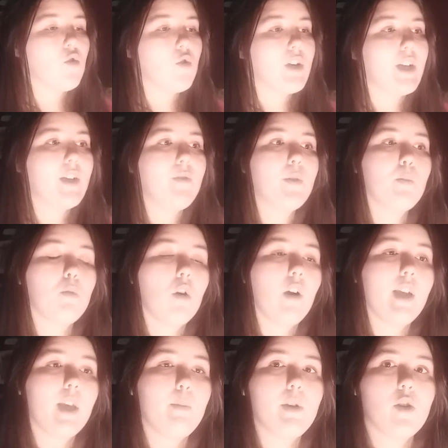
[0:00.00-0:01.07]
Treves
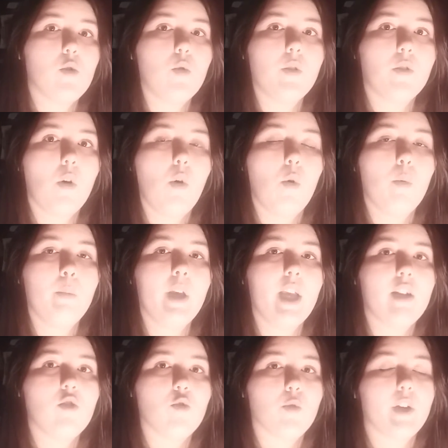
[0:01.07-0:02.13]
brought him into his home
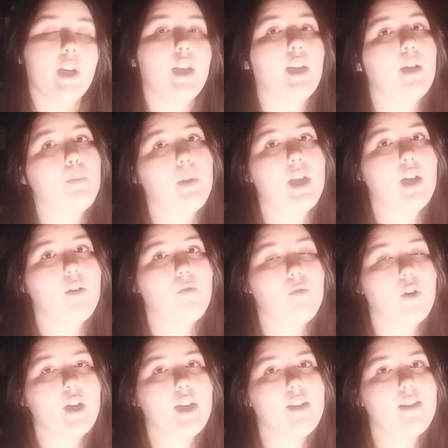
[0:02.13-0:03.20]
and treated him like a
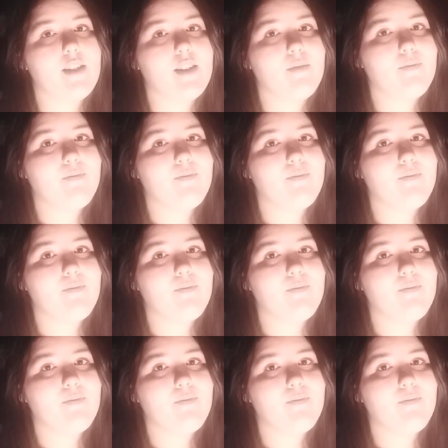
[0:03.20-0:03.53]
friend.